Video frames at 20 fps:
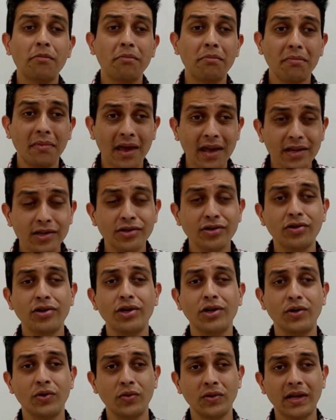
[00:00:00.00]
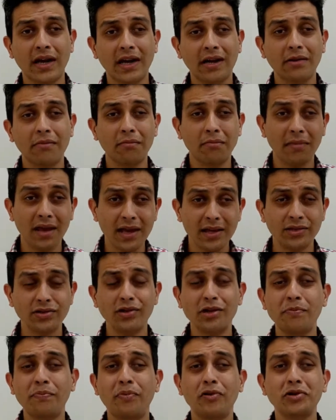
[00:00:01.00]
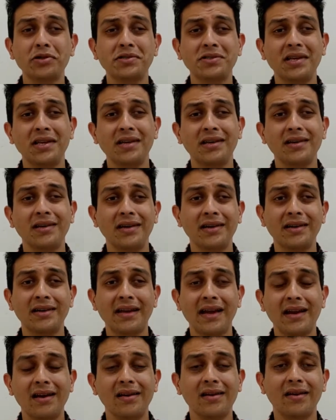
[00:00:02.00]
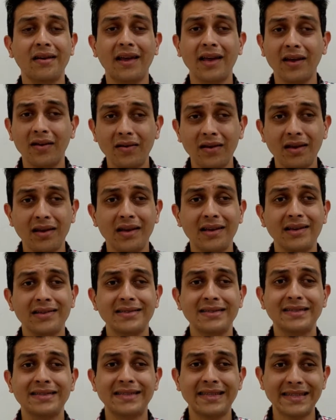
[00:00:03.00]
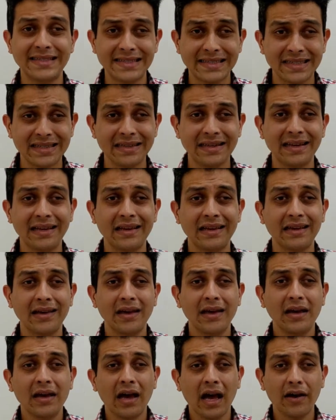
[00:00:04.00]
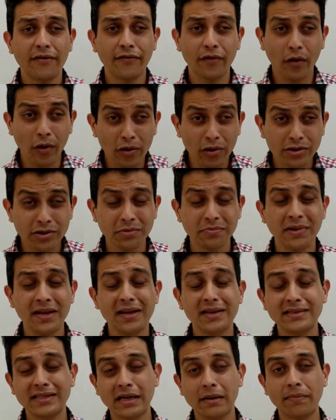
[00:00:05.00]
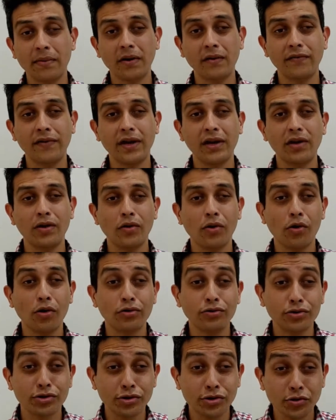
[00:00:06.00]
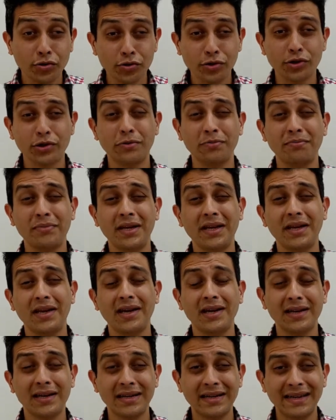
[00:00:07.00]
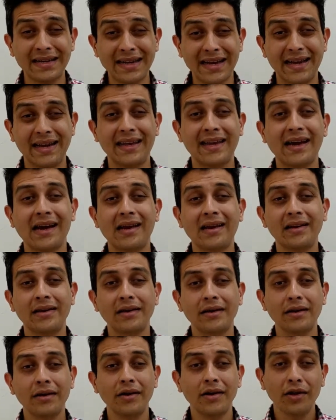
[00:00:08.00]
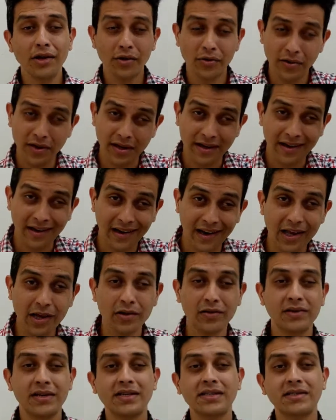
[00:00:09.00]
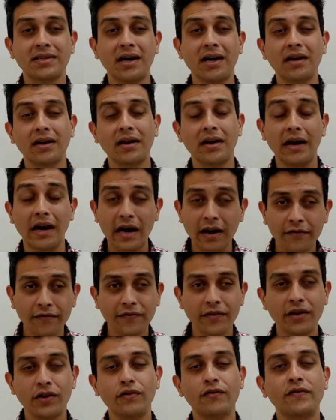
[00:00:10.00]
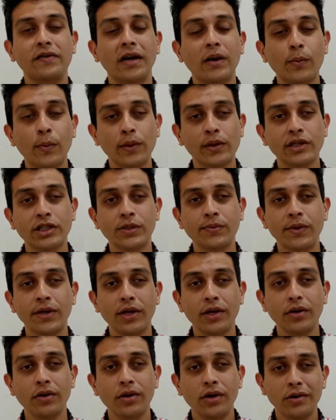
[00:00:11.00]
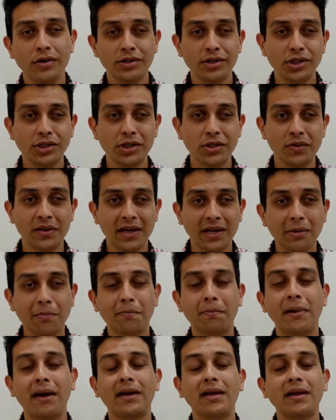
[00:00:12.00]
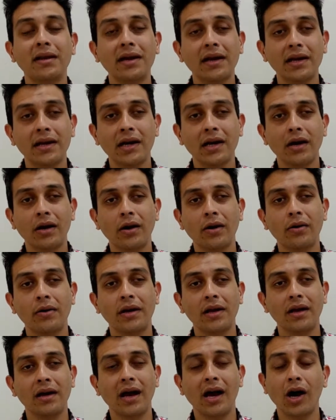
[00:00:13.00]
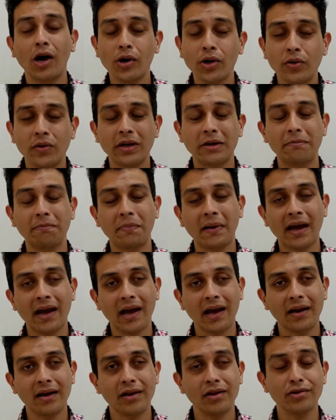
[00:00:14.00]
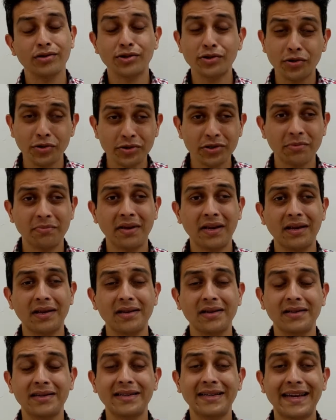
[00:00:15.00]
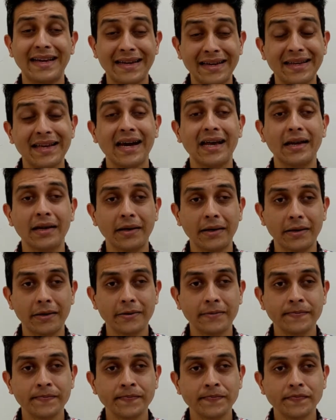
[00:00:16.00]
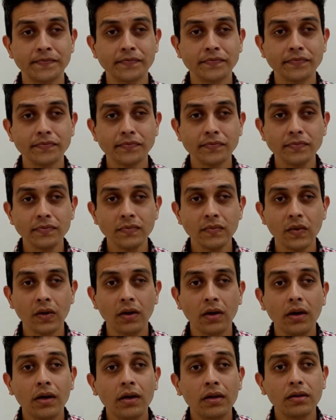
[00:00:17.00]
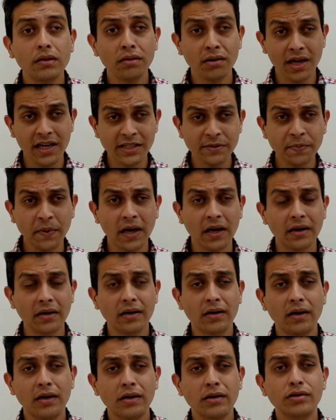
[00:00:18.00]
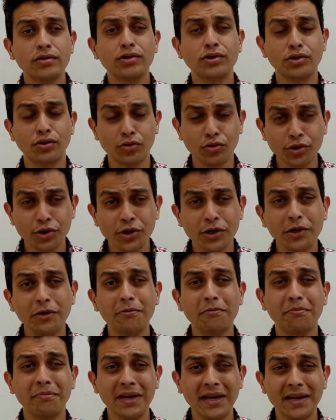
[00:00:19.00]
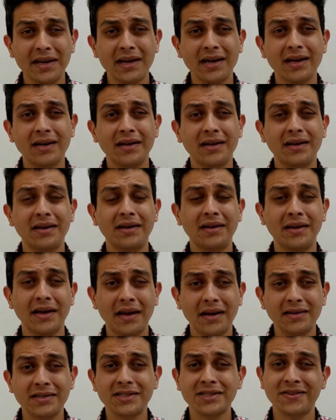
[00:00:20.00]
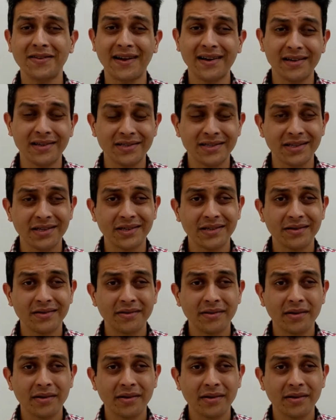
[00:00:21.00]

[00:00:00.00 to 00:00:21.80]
Make sure you do that. Make sure you're posting content regularly, consistently. I've also made a separate video on social media content calendar. You can click on this card after you've done with this video so you get a better idea according how you can plan your social media content calendar. The next part, social media content strategy.